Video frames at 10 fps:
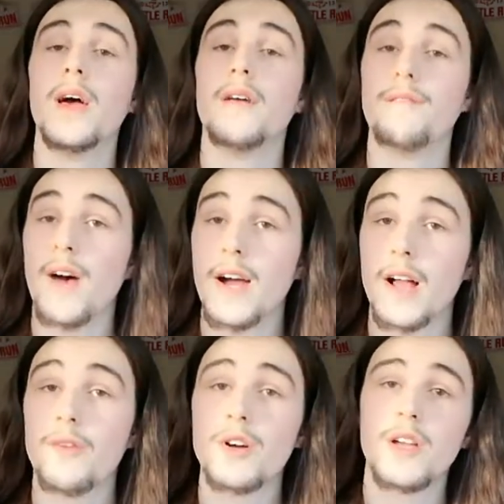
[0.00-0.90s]
In fact,
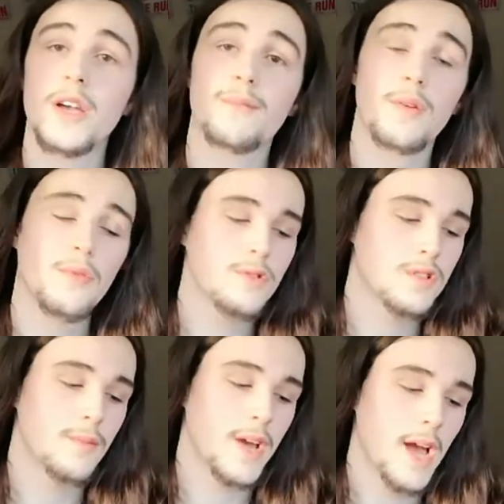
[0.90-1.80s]
I want to promote
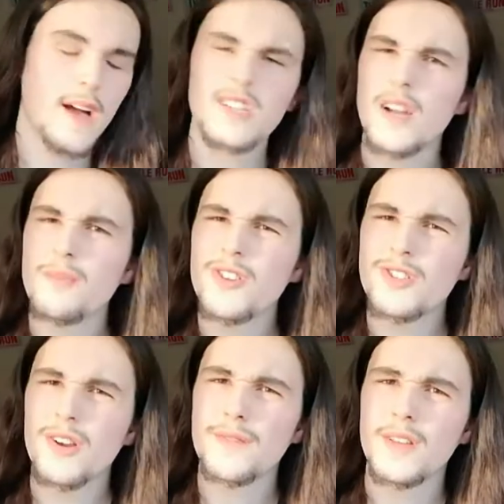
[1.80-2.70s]
something. Actually, I'm not
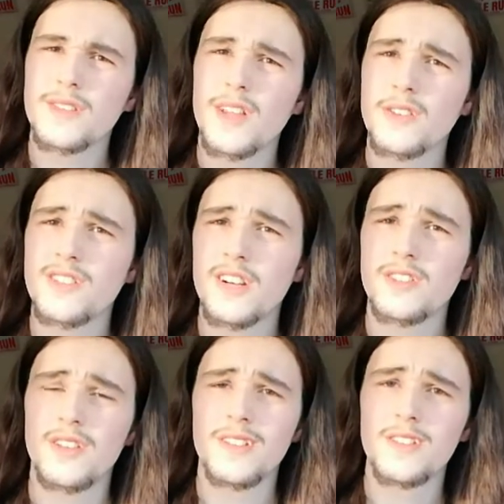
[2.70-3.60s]
sure if he still sells
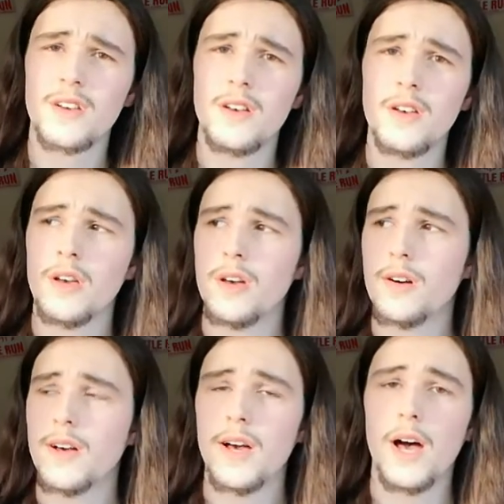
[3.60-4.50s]
it,
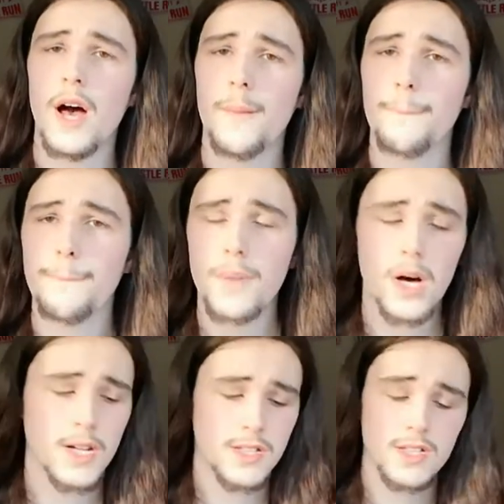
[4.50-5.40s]

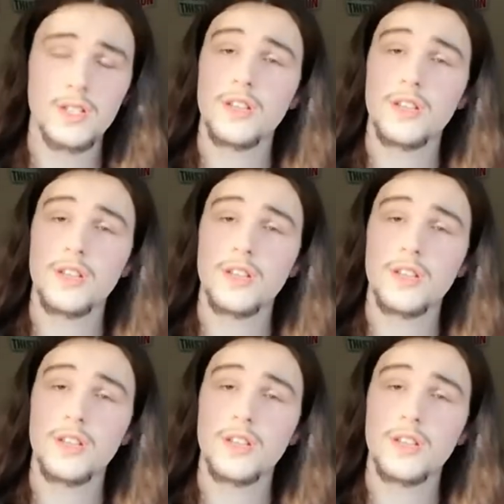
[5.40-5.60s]
but